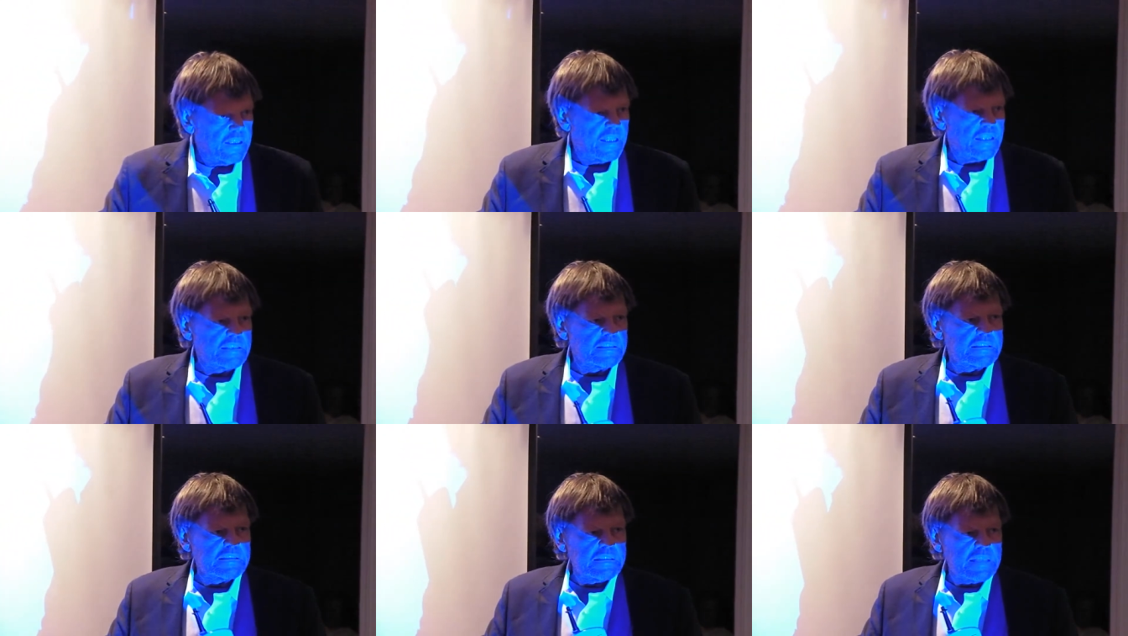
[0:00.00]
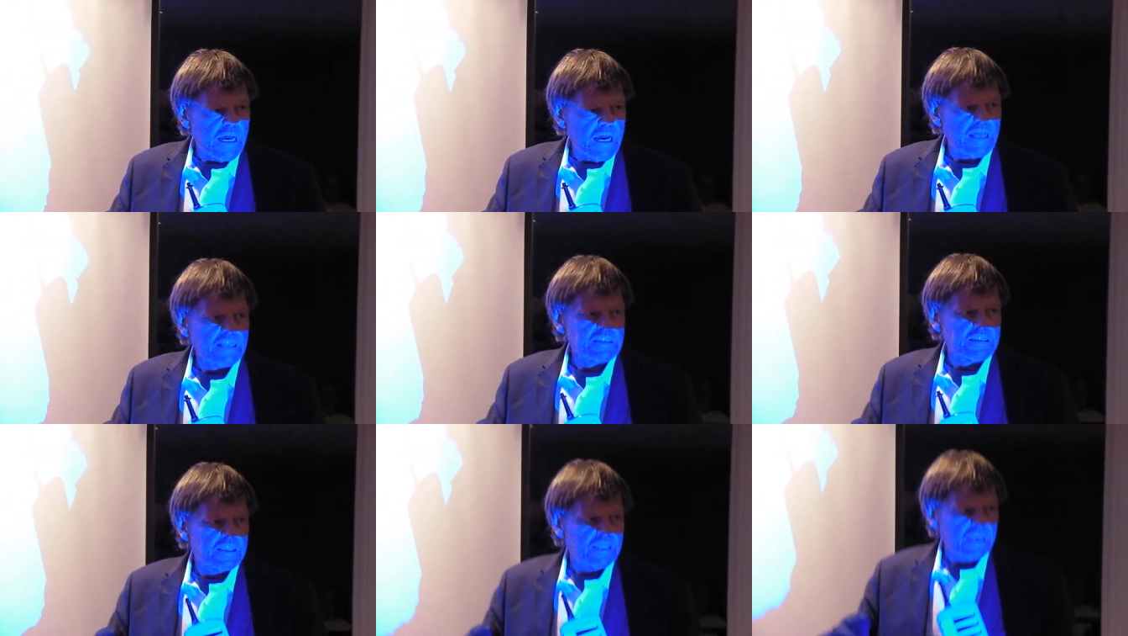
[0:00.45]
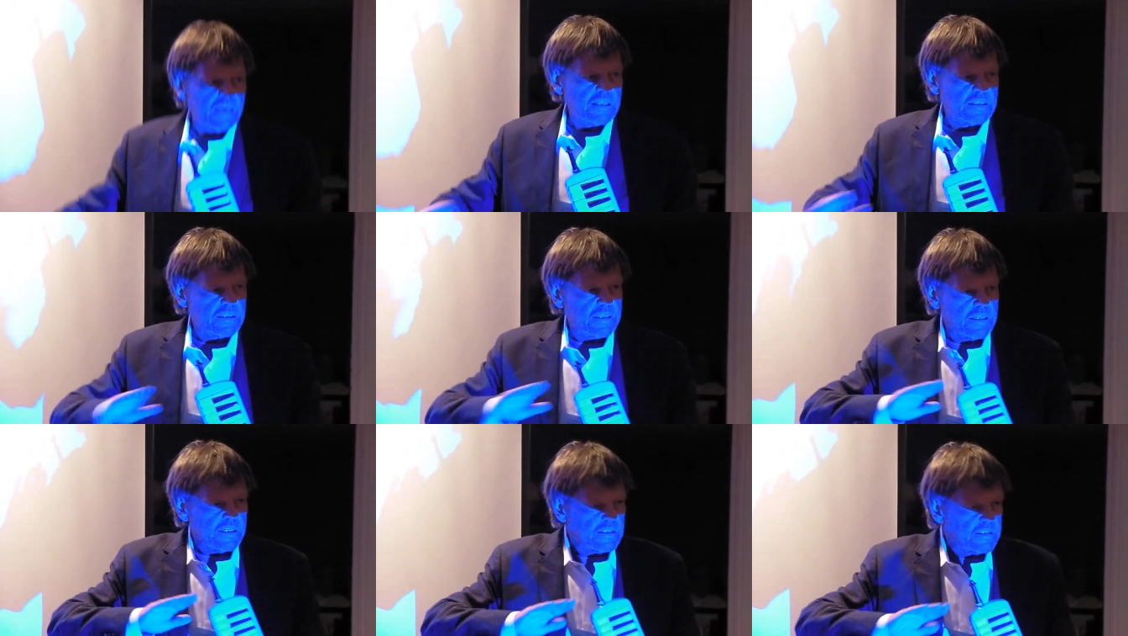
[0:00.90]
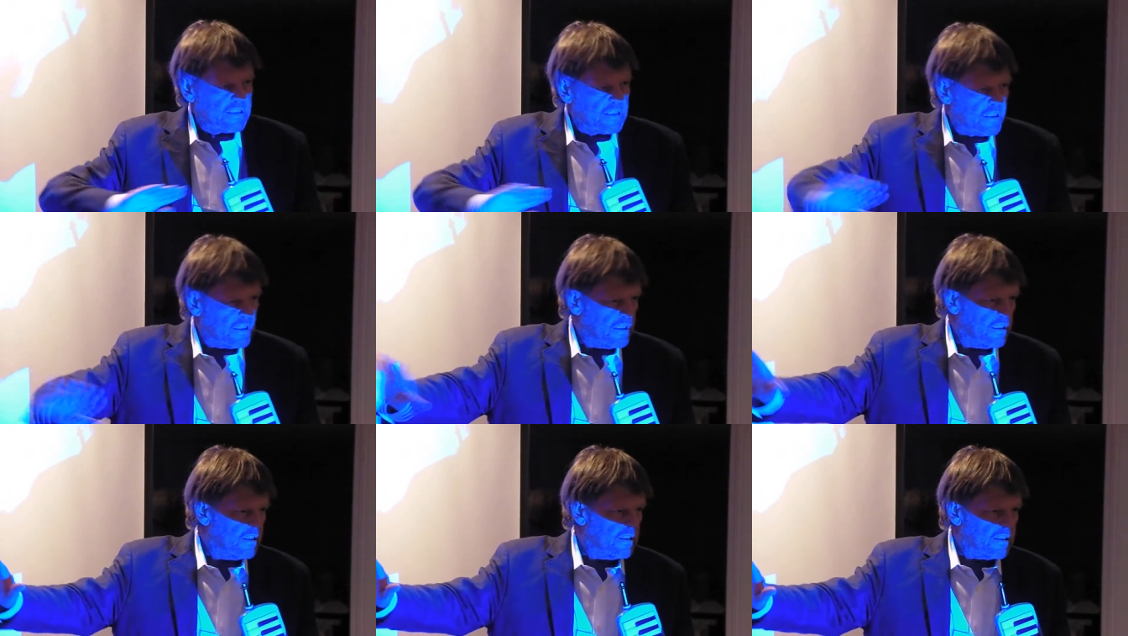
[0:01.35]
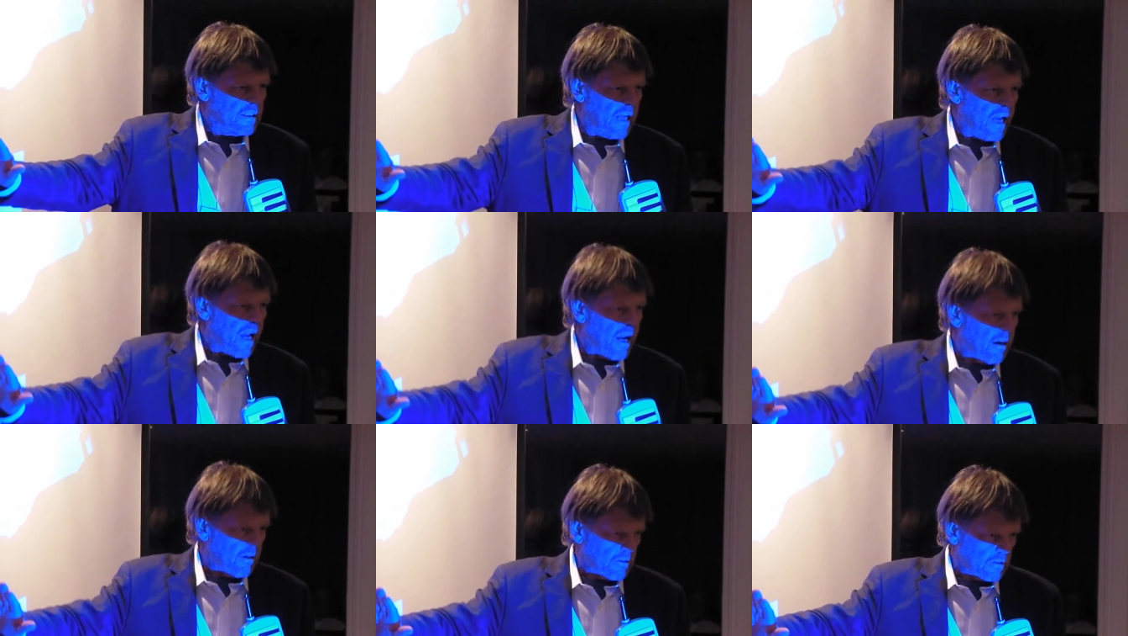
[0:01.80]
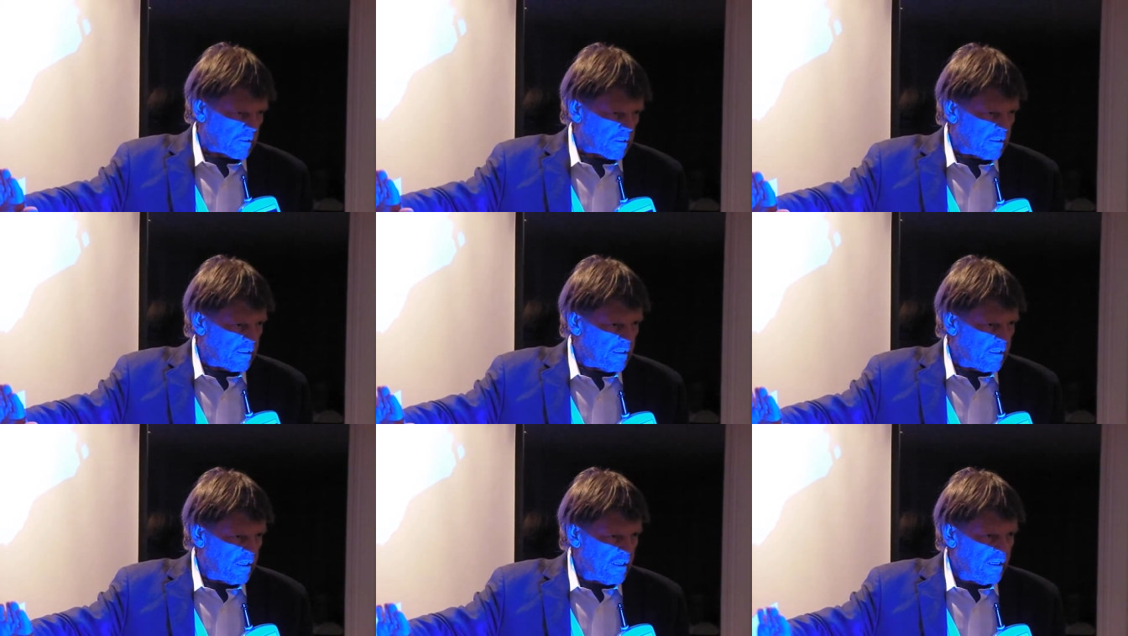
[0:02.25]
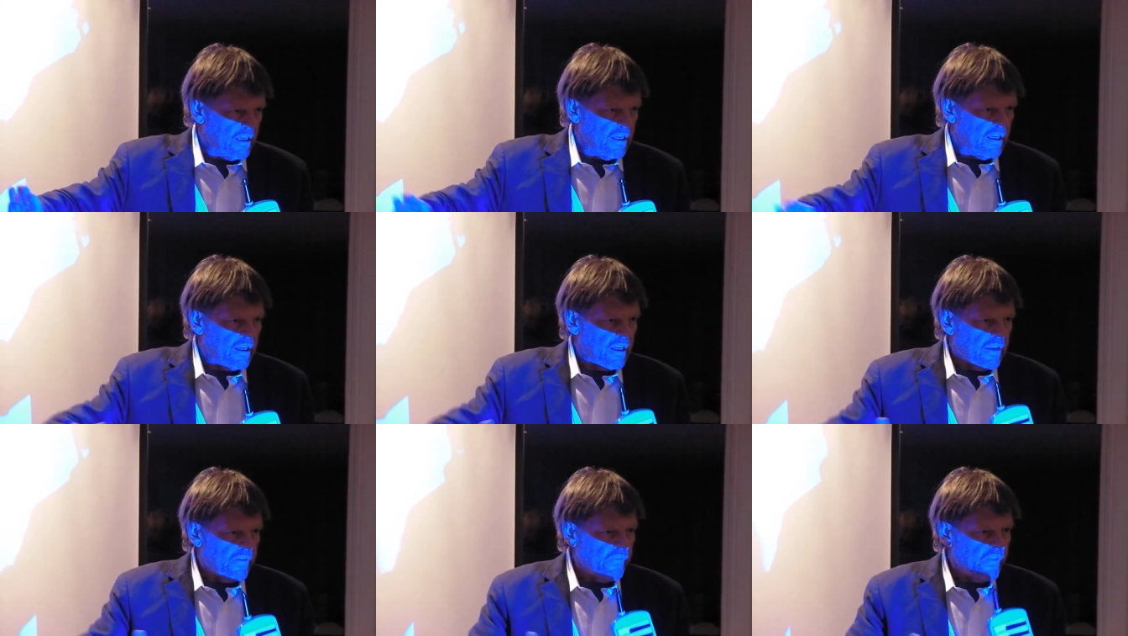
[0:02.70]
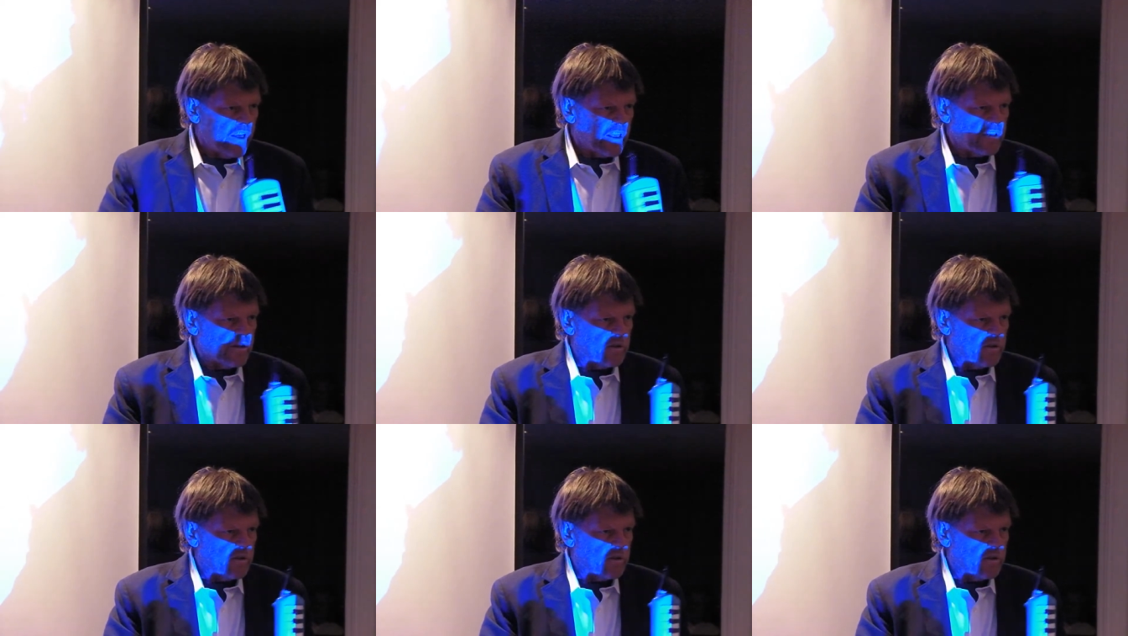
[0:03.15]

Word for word: that's not that gets cleared out. And that